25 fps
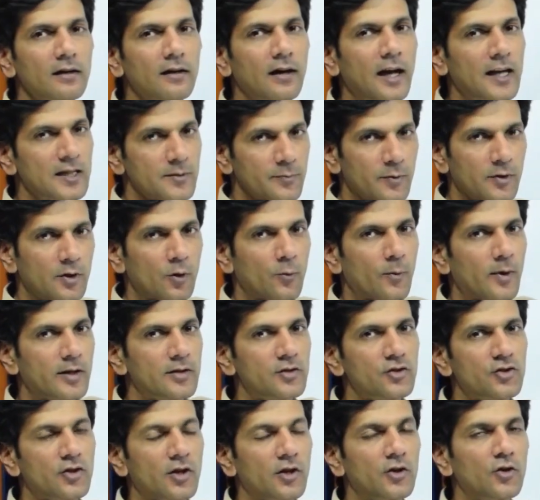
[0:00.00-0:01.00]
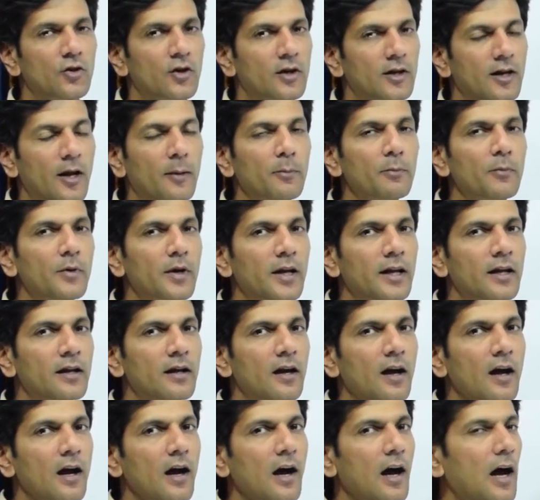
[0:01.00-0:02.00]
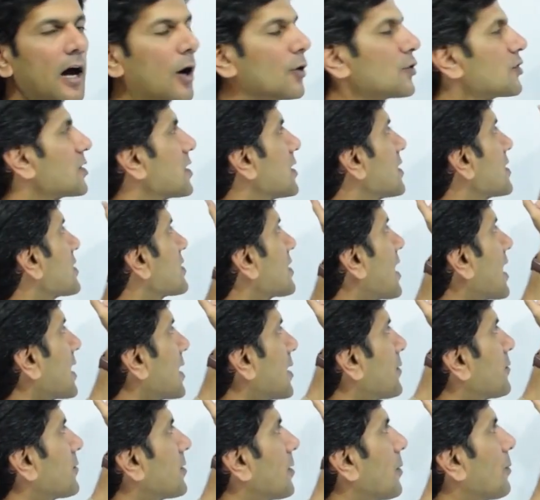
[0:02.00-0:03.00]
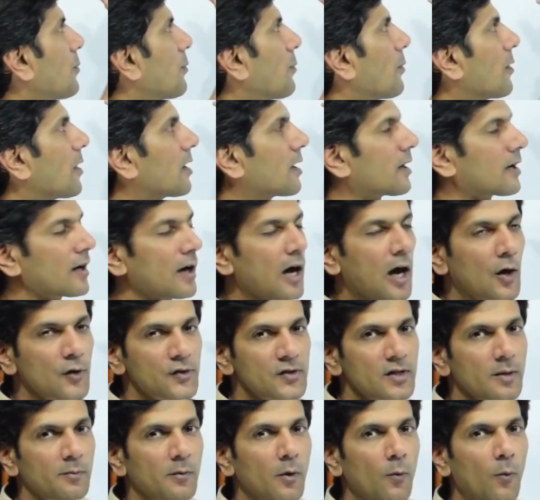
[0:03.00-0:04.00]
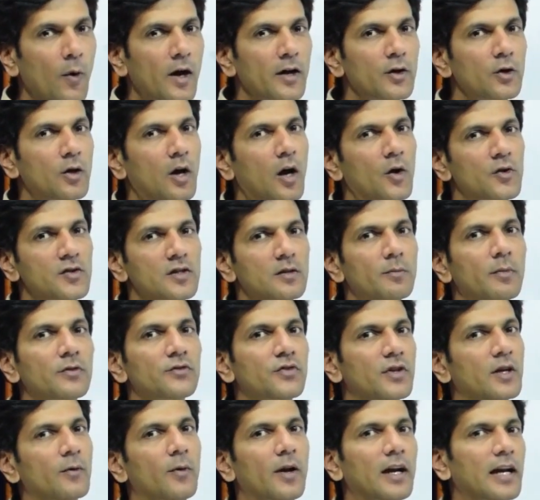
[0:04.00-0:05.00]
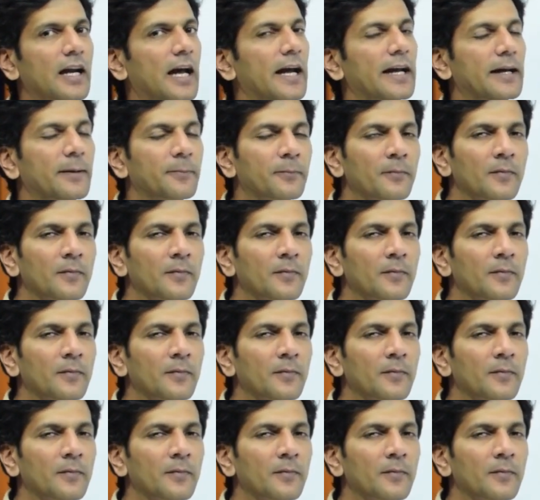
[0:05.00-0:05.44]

as per the question, you are numbering houses starting from house number 1 to house number 319.